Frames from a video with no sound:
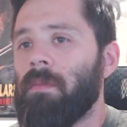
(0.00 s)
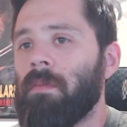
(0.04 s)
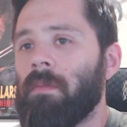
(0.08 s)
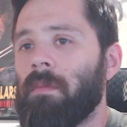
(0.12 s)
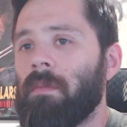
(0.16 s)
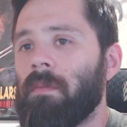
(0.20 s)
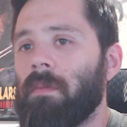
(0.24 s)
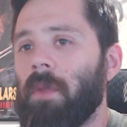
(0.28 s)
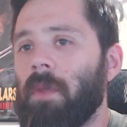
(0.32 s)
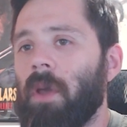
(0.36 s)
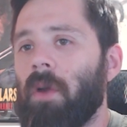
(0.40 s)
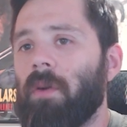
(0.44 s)

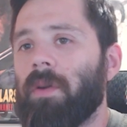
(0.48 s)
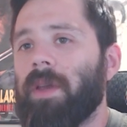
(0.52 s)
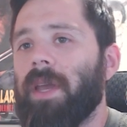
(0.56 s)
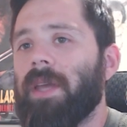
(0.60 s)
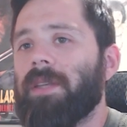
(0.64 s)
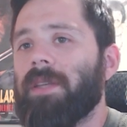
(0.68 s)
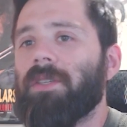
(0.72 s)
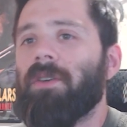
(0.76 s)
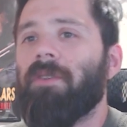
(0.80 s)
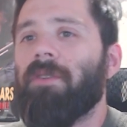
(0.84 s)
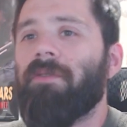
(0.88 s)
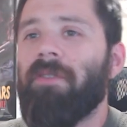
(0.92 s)
Okay,
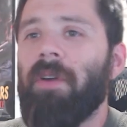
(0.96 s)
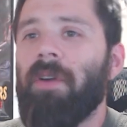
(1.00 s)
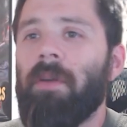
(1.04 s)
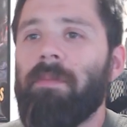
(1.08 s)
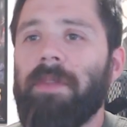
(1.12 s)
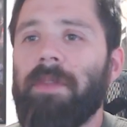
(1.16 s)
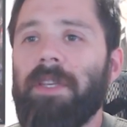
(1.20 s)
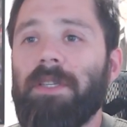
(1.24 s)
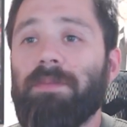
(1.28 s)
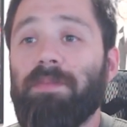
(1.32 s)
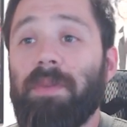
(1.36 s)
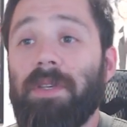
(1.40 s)
so from
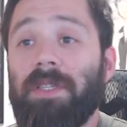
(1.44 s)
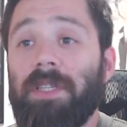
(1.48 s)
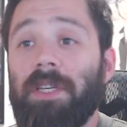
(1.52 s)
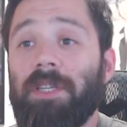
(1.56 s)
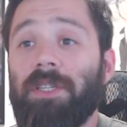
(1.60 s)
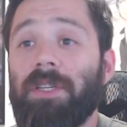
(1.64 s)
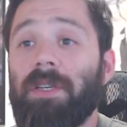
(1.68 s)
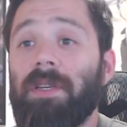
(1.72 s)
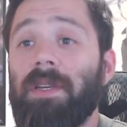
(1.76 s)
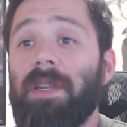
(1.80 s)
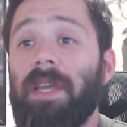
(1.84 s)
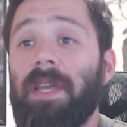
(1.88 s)
this
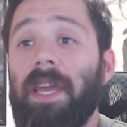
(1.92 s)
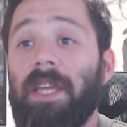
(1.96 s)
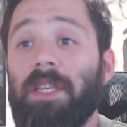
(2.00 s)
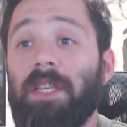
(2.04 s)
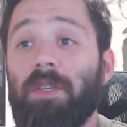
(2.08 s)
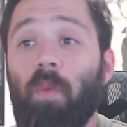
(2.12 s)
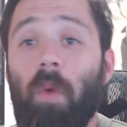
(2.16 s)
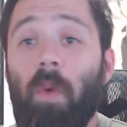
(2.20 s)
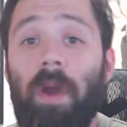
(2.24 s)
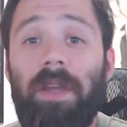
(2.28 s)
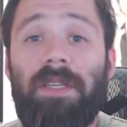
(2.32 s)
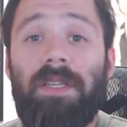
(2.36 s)
position, it's
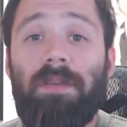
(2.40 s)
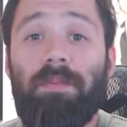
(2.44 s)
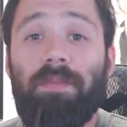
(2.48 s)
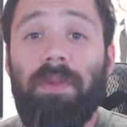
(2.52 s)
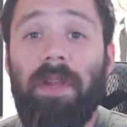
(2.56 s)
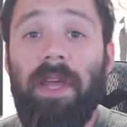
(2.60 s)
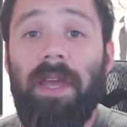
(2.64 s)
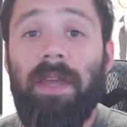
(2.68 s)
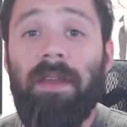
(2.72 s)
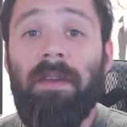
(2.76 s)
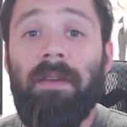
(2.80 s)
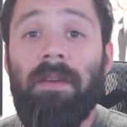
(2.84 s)
white to
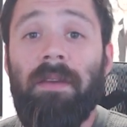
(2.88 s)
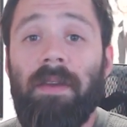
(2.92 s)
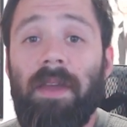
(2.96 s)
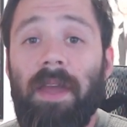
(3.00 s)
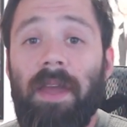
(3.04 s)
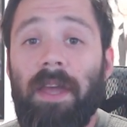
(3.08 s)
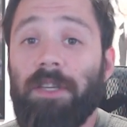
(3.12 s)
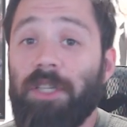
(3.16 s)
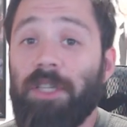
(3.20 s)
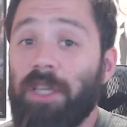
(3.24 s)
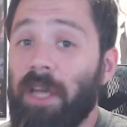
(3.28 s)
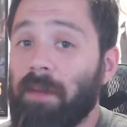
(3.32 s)
play
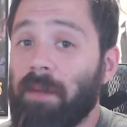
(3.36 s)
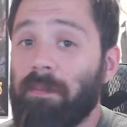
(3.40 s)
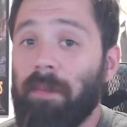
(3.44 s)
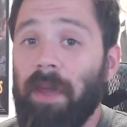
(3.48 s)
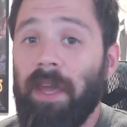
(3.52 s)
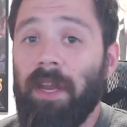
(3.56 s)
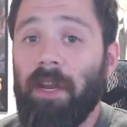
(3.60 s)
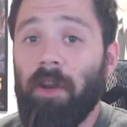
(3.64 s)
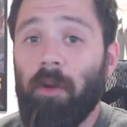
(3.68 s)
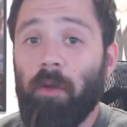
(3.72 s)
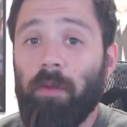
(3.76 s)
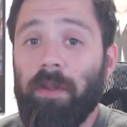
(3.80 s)
and
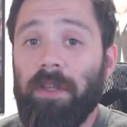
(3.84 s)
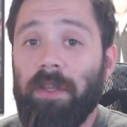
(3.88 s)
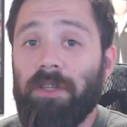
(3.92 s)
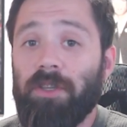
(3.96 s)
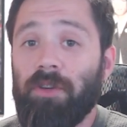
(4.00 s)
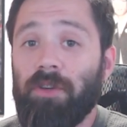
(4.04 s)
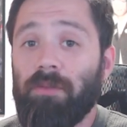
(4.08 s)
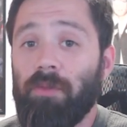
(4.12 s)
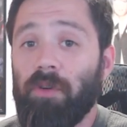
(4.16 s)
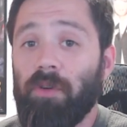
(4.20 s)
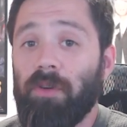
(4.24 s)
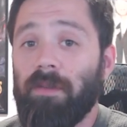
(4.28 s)
checkmate in only 2
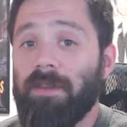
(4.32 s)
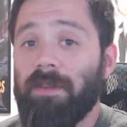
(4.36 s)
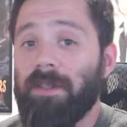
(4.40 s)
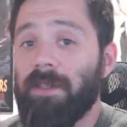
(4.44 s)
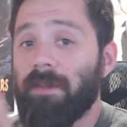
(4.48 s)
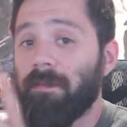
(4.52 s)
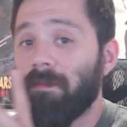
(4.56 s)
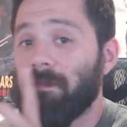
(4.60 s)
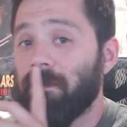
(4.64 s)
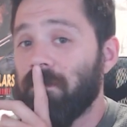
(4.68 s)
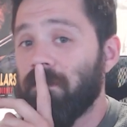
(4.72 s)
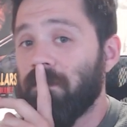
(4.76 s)
moves.
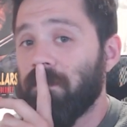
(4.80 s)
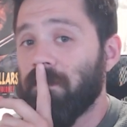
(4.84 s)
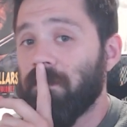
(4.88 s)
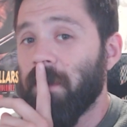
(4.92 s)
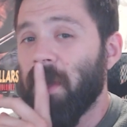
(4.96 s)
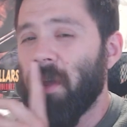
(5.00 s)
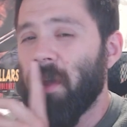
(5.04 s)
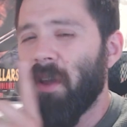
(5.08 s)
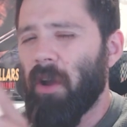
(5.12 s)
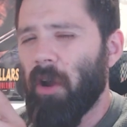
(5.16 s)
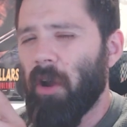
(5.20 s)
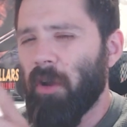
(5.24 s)

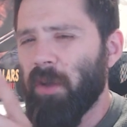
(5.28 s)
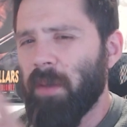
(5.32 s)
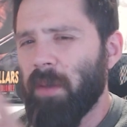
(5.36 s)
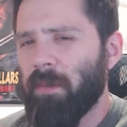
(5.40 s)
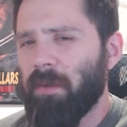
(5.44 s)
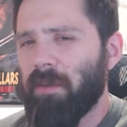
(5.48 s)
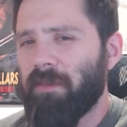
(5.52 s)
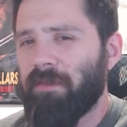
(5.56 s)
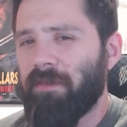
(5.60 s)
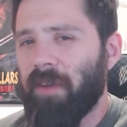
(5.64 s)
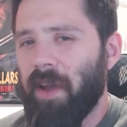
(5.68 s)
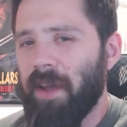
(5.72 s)
Are you able to
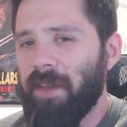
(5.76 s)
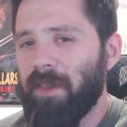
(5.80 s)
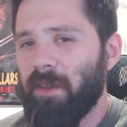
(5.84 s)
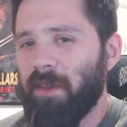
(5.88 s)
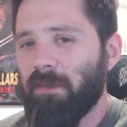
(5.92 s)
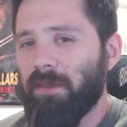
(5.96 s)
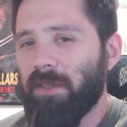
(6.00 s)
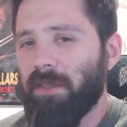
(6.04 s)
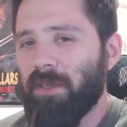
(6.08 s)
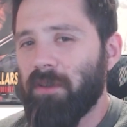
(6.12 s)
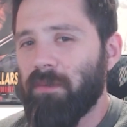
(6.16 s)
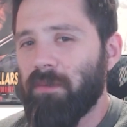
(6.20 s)
find
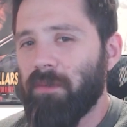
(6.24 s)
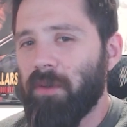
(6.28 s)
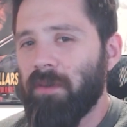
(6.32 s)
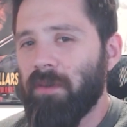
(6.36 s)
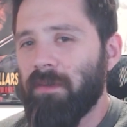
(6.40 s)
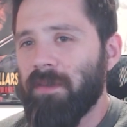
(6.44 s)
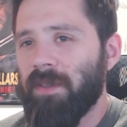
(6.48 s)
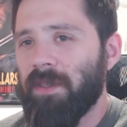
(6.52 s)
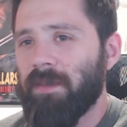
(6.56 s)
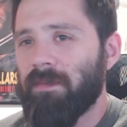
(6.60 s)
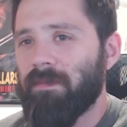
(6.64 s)
those 2 moves?